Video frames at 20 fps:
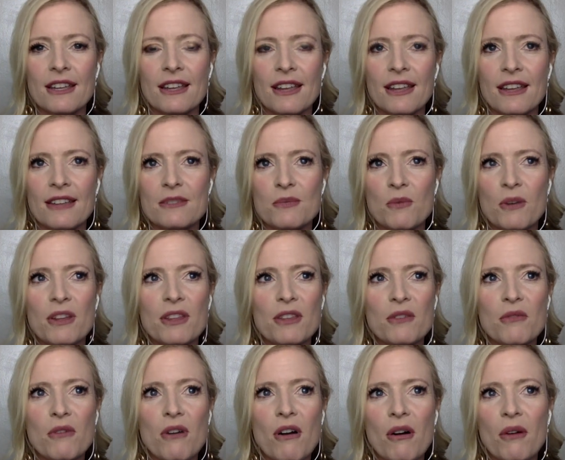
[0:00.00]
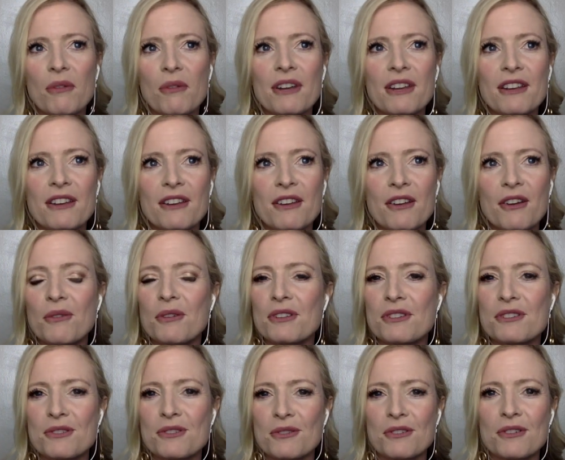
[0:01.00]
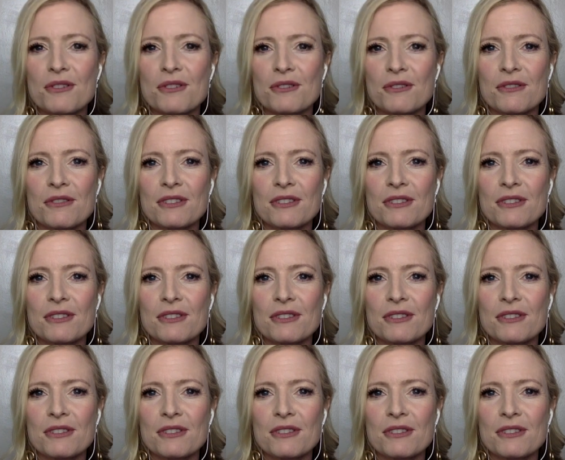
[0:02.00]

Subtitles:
it's what you already know is true.